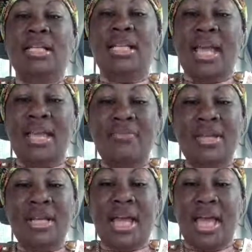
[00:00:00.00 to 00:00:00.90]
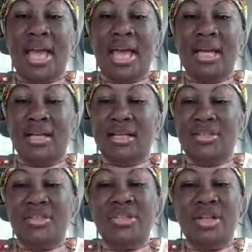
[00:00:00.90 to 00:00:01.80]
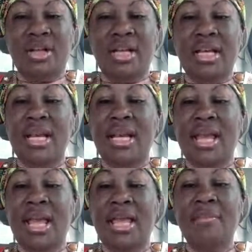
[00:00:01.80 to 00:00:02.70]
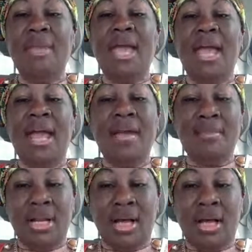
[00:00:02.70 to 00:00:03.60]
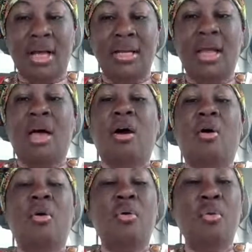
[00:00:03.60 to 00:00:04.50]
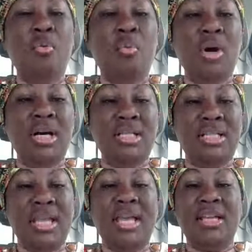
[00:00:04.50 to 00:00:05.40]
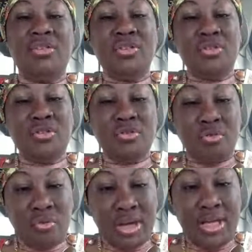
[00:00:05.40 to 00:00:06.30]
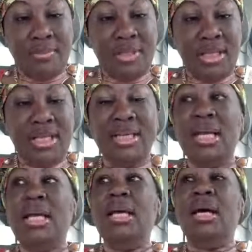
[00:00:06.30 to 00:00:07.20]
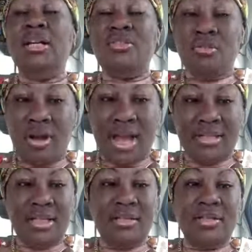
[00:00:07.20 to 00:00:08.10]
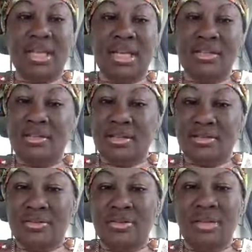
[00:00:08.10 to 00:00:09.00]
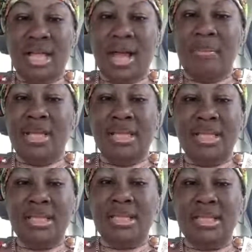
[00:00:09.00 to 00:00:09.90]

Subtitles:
David had a son named Amnon who was extremely attracted to his sister. I mean, this